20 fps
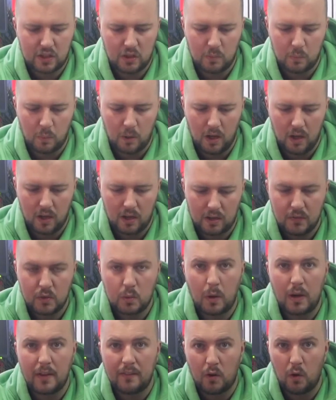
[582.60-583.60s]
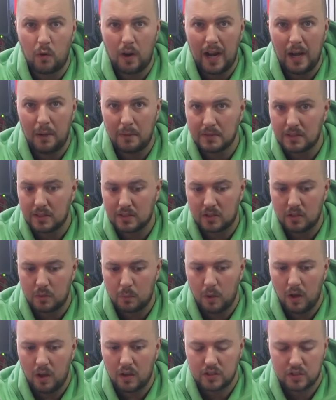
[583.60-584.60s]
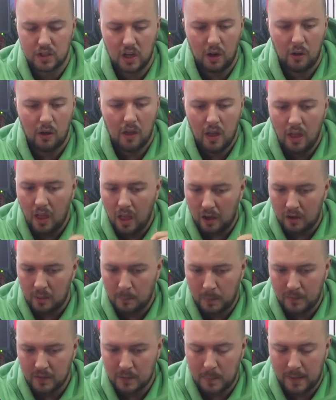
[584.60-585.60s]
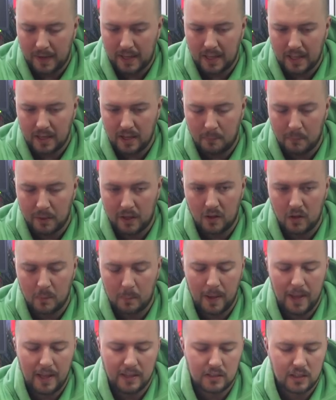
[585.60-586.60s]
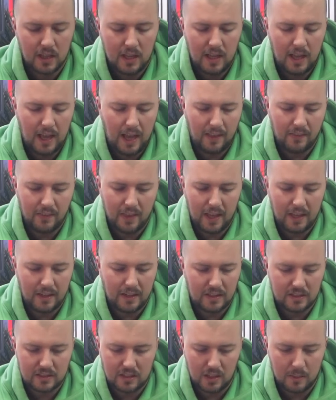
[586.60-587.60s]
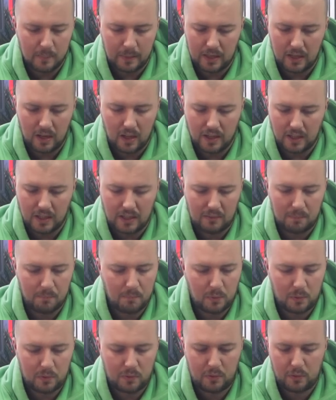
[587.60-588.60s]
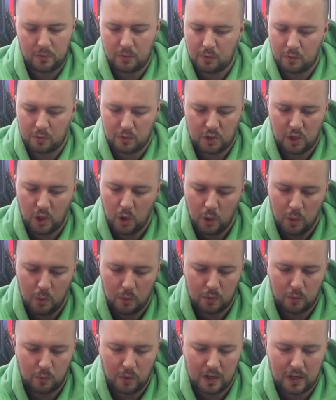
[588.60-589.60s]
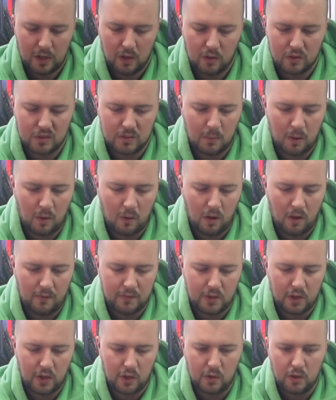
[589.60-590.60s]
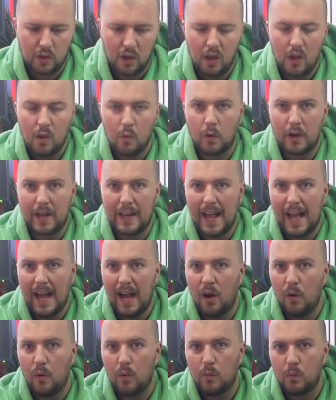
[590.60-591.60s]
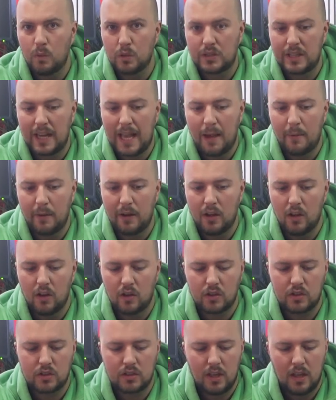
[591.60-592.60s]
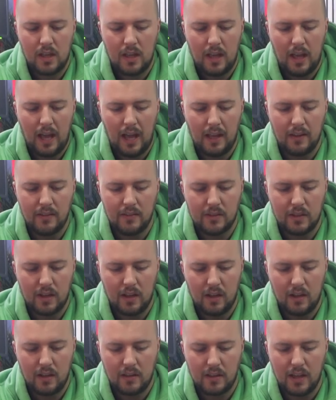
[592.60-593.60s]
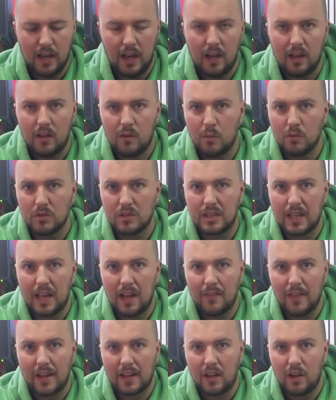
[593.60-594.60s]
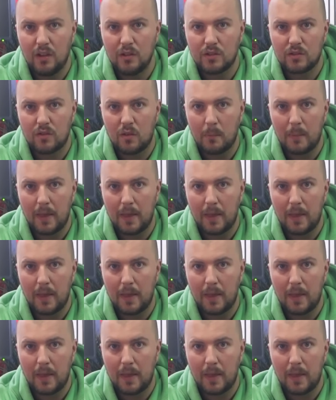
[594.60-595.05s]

work. 24 hours, this could work. So I'm going to put this back in, I'm going to go to bed, and then it's going to be like 2, 3 o'clock tomorrow afternoon. We'll get it out, we'll see how it looks, And yeah, we'll see how that goes from